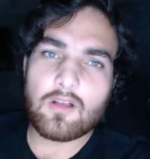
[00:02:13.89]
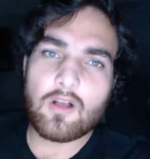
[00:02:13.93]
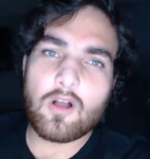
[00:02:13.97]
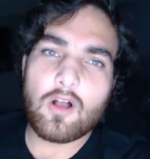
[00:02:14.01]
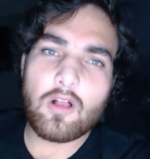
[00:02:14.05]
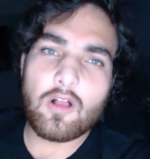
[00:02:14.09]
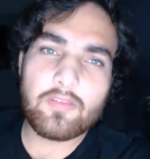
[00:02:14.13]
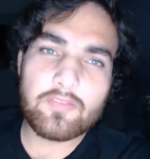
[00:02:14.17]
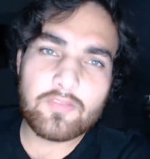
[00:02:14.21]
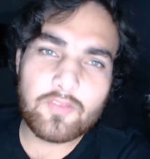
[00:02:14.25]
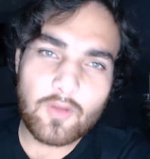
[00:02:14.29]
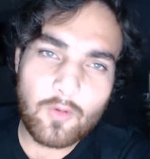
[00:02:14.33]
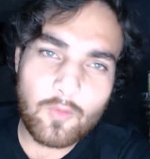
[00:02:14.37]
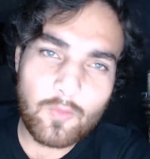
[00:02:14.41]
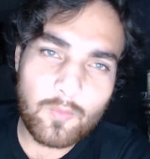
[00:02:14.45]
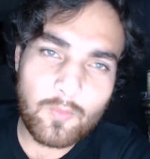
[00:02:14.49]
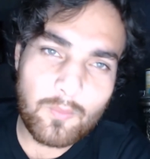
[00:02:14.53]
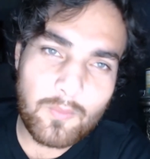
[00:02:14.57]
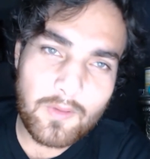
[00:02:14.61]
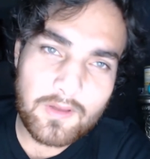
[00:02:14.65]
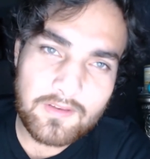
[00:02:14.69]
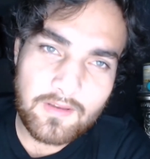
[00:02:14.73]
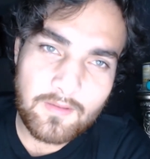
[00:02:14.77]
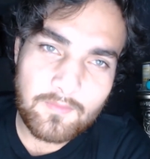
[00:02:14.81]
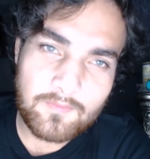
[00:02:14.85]
Also,
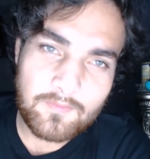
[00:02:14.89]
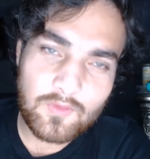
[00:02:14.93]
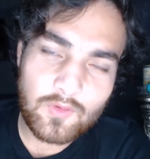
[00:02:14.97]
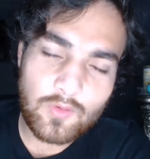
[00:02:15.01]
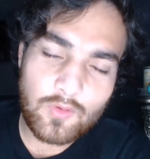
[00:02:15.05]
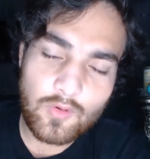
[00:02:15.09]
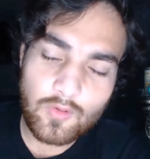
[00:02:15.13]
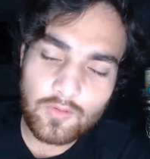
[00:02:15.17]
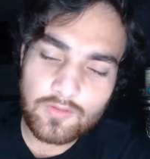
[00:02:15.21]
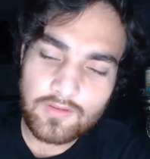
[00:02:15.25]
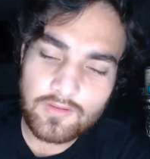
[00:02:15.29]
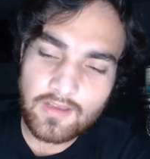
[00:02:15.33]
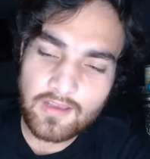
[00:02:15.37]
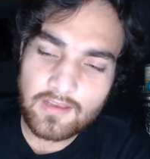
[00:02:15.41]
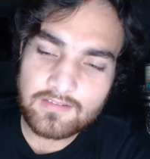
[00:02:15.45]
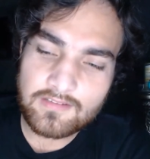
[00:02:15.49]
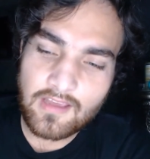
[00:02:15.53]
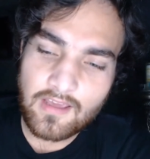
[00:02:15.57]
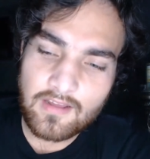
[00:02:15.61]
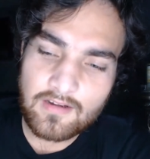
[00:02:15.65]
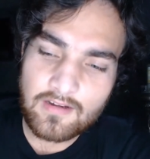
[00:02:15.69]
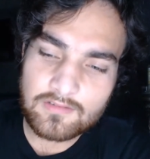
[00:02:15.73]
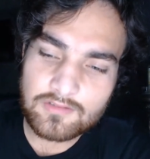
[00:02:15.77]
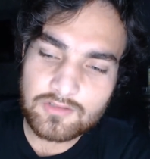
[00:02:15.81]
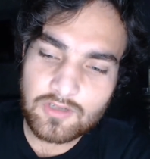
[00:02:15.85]
many of you know that
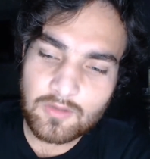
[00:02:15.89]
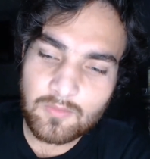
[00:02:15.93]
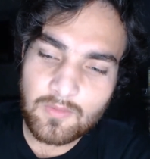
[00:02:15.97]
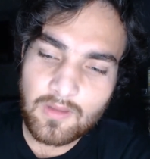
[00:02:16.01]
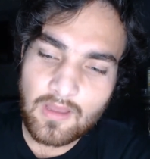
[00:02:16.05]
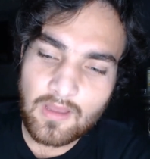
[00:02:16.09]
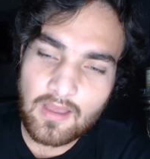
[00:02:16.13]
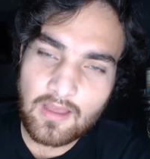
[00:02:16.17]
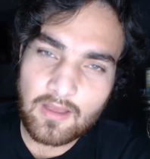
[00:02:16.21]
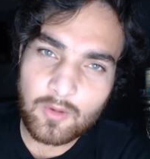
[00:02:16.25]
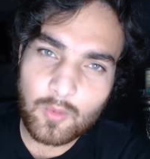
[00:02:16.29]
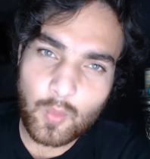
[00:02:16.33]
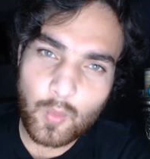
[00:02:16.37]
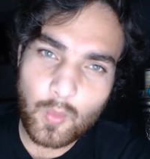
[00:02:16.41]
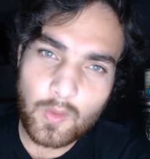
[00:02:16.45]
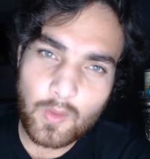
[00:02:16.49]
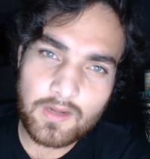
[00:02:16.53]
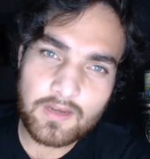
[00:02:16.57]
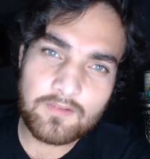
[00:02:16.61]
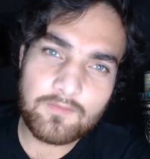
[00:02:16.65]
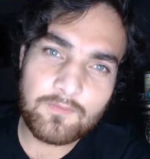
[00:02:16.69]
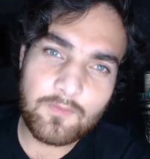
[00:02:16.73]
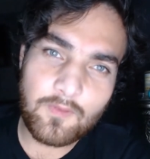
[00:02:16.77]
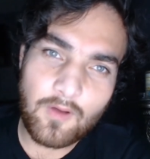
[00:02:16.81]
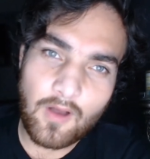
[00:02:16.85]
Donald Trump got
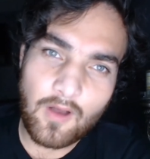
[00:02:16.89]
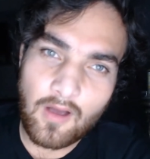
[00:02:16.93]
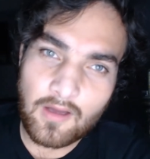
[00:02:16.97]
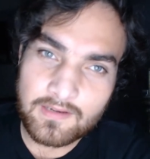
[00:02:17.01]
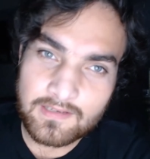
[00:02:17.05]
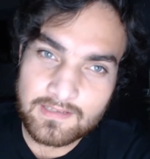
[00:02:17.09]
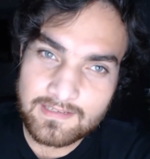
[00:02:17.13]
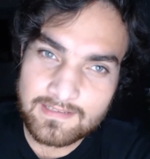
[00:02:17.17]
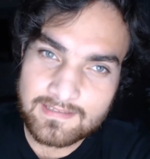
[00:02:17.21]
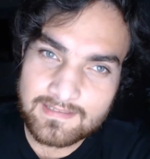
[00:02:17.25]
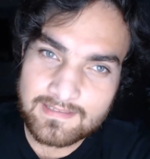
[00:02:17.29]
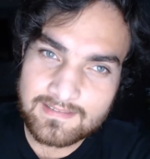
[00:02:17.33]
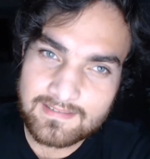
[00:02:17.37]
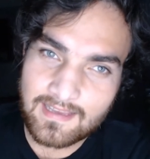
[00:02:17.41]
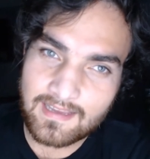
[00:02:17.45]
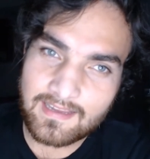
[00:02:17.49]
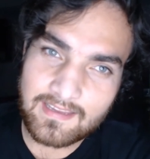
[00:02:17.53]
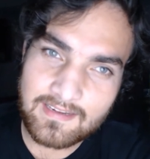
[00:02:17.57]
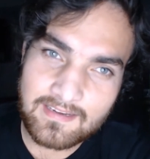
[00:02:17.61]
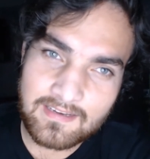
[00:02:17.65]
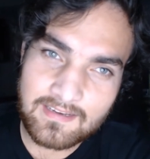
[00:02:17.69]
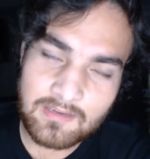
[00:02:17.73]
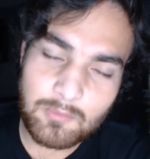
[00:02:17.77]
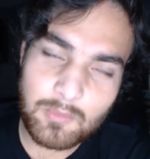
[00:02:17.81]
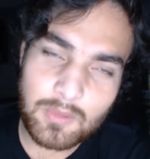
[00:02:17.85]
acquitted on his
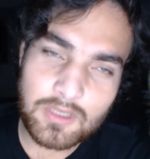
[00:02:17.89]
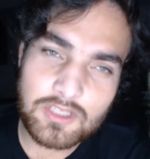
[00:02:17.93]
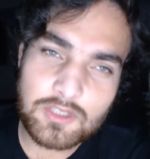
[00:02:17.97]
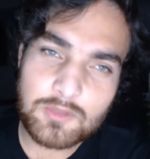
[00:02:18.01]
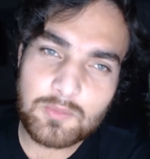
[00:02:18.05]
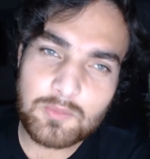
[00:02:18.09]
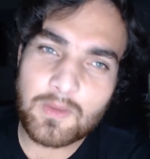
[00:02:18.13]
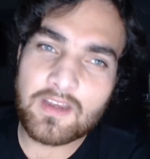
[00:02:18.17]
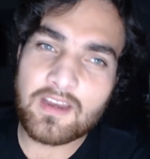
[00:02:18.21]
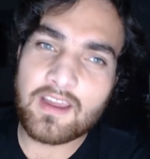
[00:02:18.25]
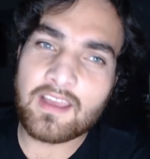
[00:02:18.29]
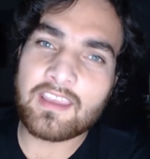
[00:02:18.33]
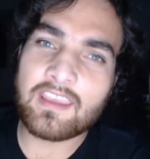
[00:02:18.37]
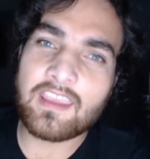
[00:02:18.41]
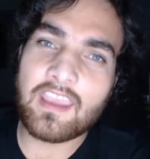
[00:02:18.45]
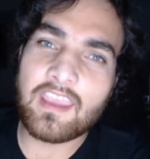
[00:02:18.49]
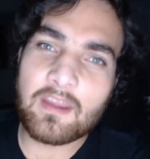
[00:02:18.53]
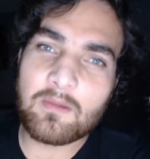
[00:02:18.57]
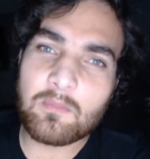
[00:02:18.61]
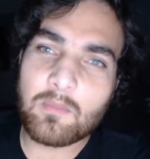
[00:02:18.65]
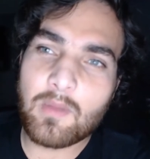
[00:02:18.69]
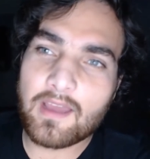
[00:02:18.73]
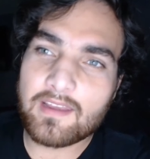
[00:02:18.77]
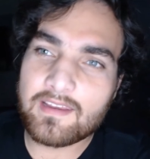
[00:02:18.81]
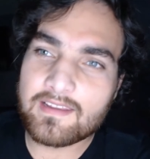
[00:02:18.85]
second impeachment
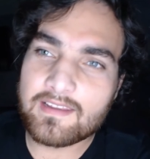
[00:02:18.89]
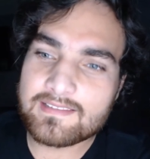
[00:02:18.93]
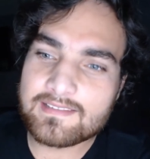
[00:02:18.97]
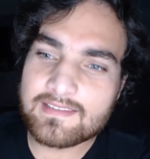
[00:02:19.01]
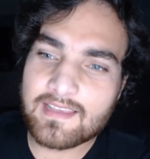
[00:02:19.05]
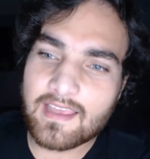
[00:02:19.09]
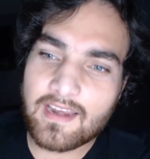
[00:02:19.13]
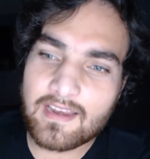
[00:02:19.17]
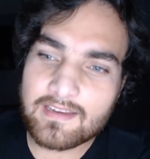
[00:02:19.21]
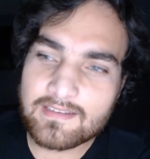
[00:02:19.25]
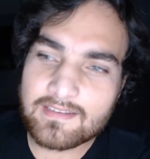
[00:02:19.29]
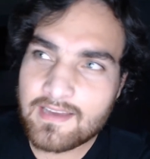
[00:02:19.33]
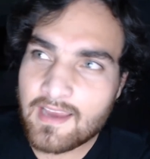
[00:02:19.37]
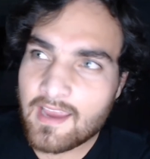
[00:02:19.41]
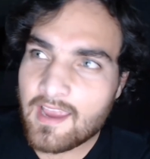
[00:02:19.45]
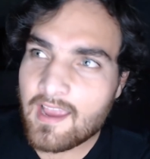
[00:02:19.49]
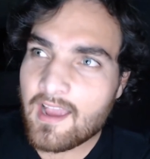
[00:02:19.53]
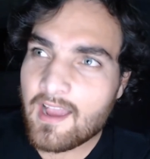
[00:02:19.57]
again by the Senate.